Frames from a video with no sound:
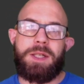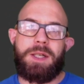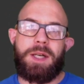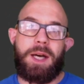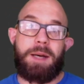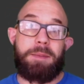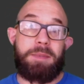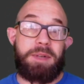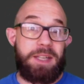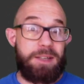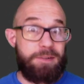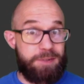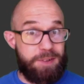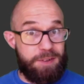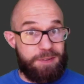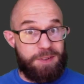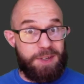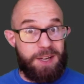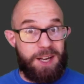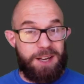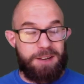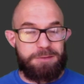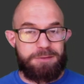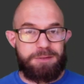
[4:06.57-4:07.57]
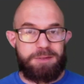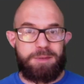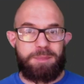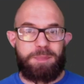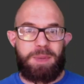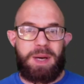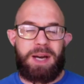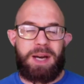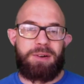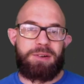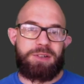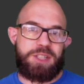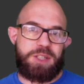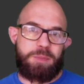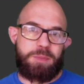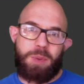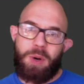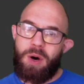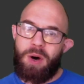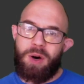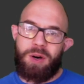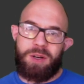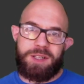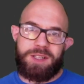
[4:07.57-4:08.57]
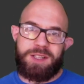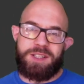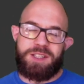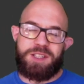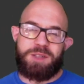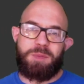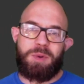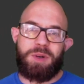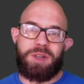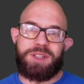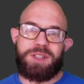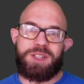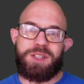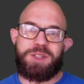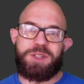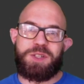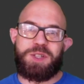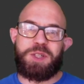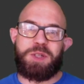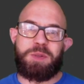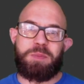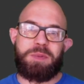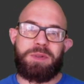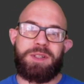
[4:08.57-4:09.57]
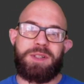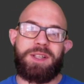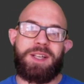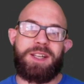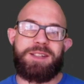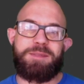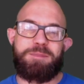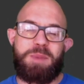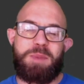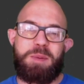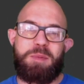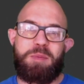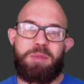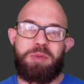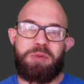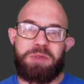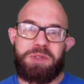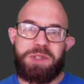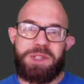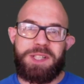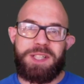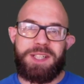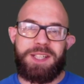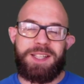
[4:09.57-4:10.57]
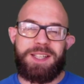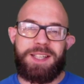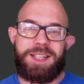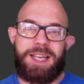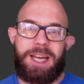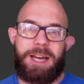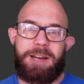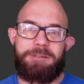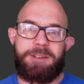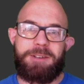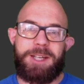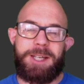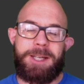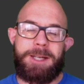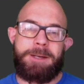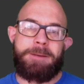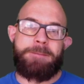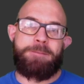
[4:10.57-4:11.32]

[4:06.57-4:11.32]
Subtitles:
Even if you have power to part the tomato soup, that memorable scene in the cafe,